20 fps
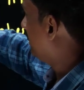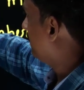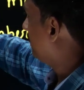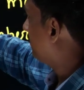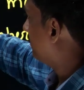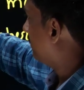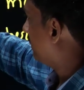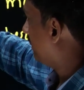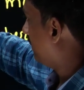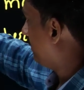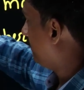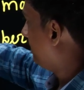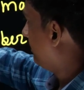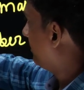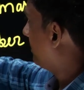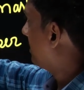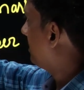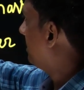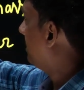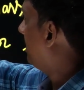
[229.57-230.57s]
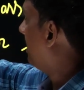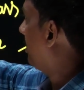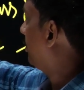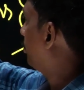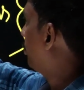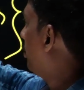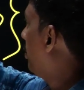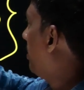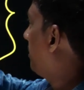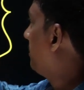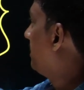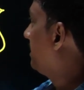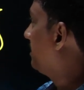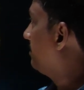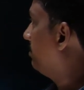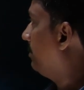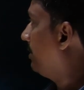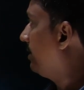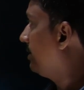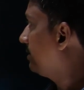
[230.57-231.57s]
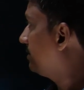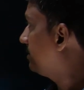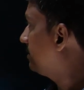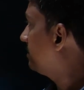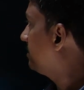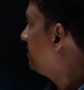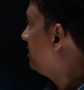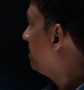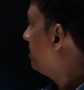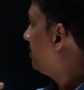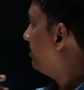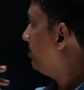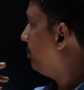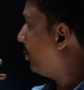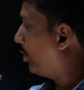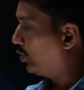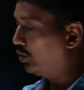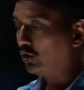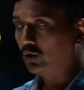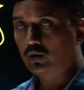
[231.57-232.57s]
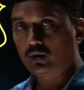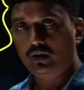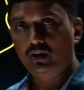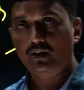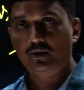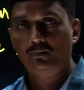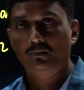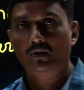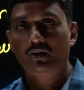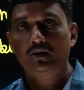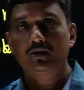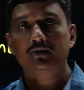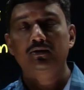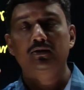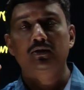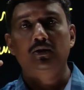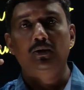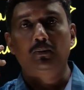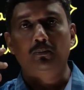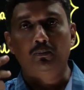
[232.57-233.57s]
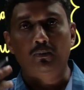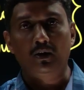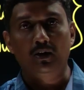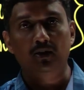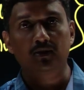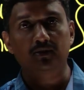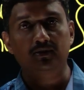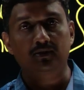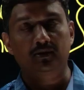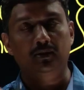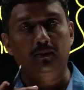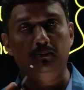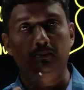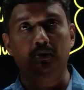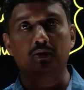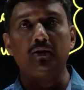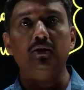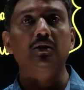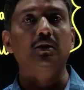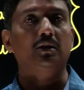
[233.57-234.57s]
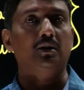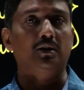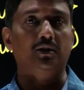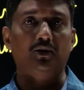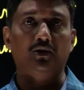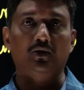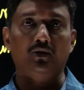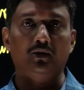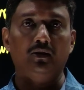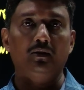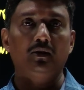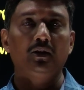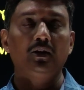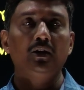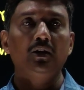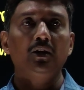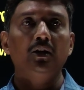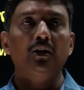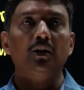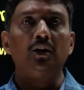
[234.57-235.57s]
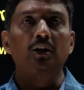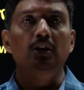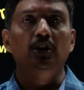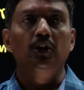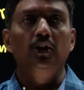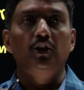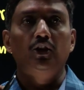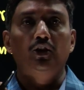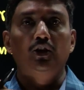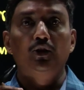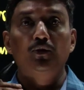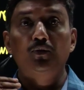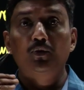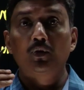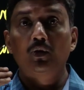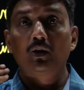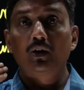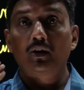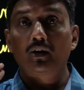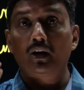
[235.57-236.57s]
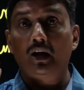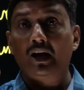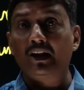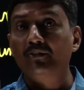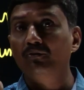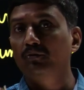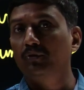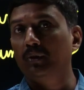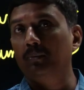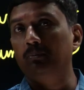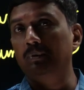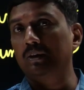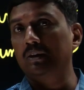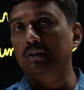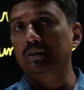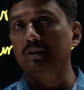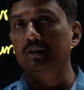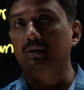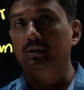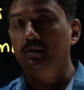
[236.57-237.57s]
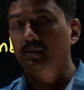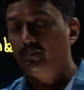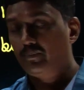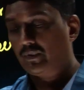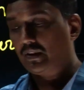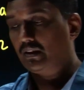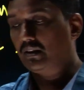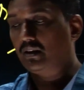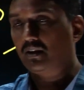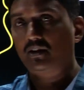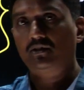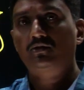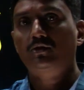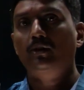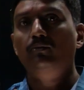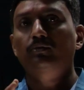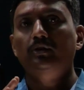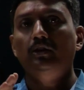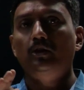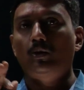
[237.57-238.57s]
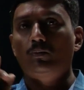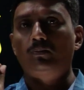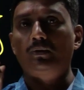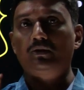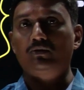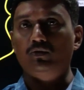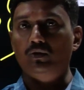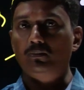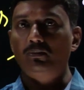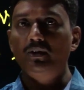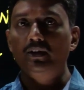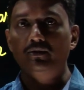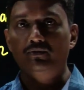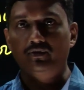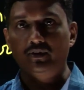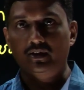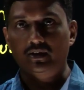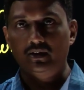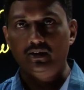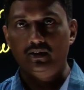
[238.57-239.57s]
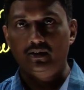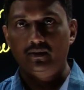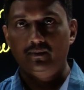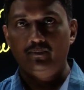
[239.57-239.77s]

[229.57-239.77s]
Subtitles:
these three: atomic mass, molecular mass, mass number and all. If you are unfamiliar, the rest of the topics will be difficult.